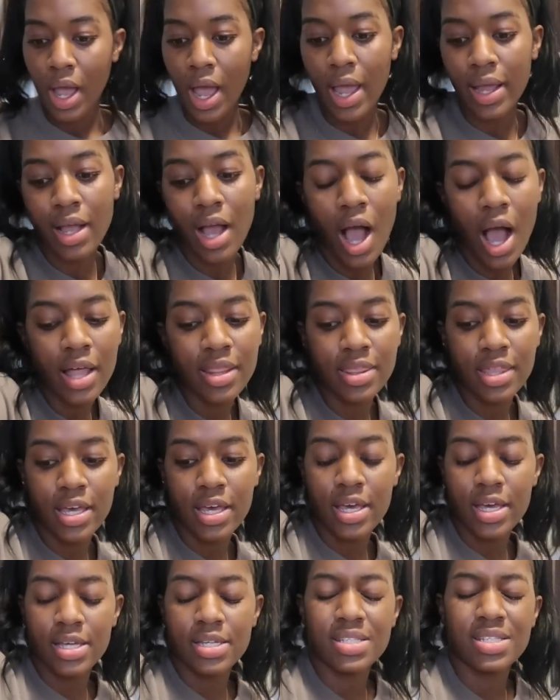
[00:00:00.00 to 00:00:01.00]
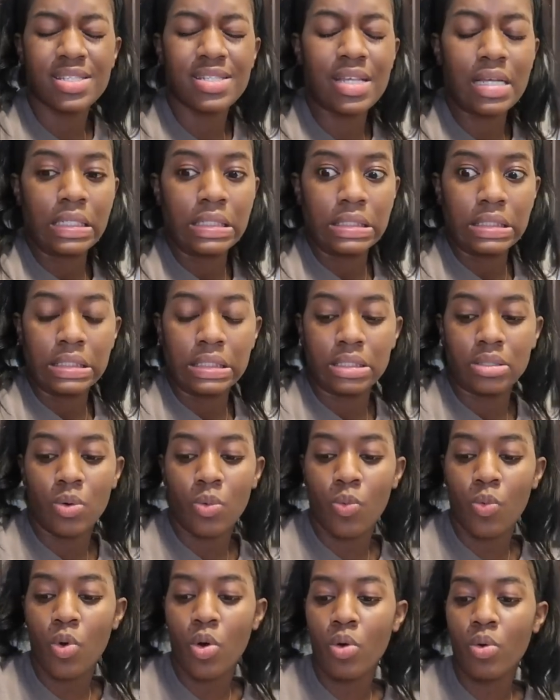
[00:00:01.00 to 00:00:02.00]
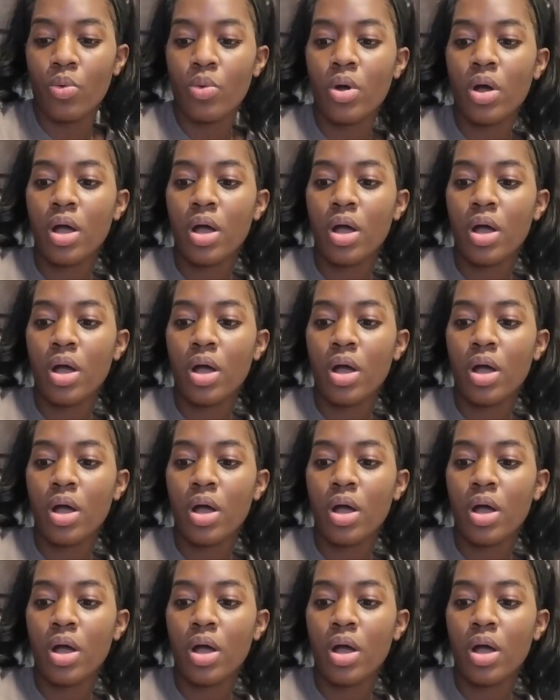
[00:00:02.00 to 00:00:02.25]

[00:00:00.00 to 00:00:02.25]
I got this, whoa.